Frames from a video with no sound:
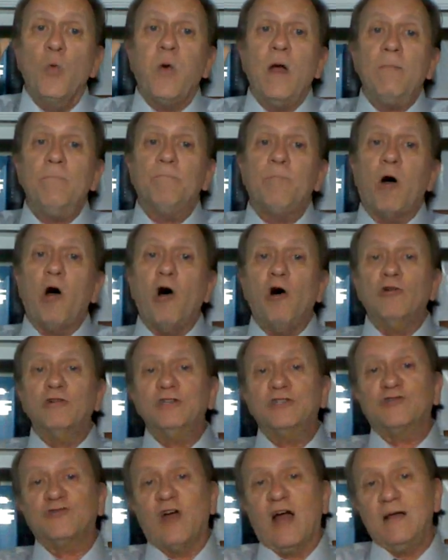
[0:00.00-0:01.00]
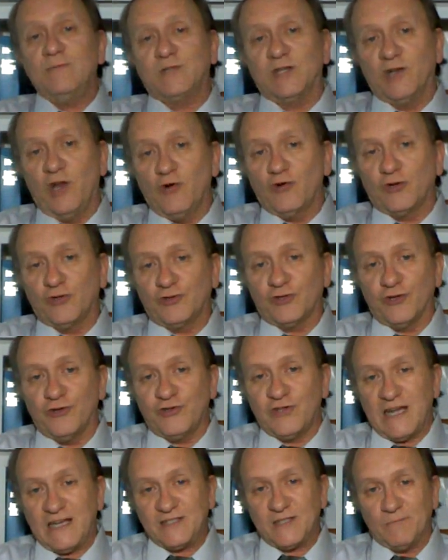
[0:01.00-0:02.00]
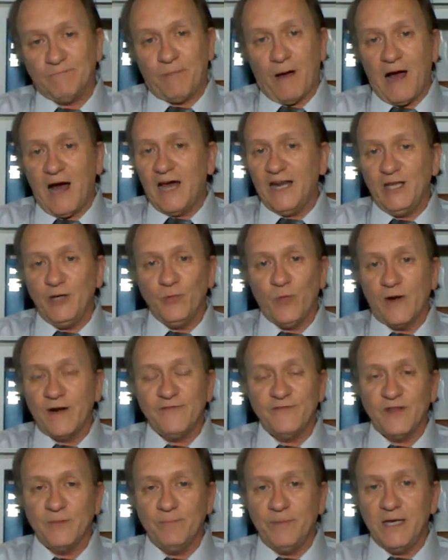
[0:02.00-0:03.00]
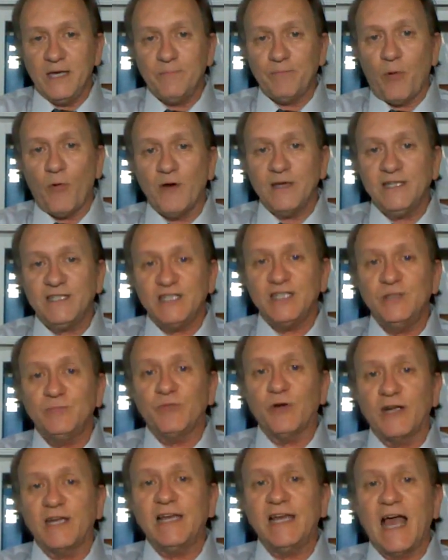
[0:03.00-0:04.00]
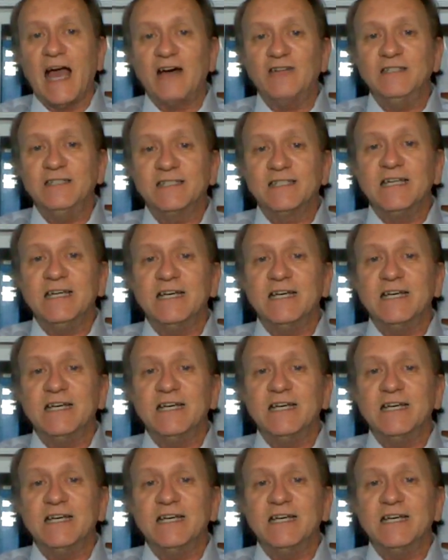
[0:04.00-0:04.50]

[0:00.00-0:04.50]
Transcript: When Paul describes a local church as a body, one of the big points he's bringing out is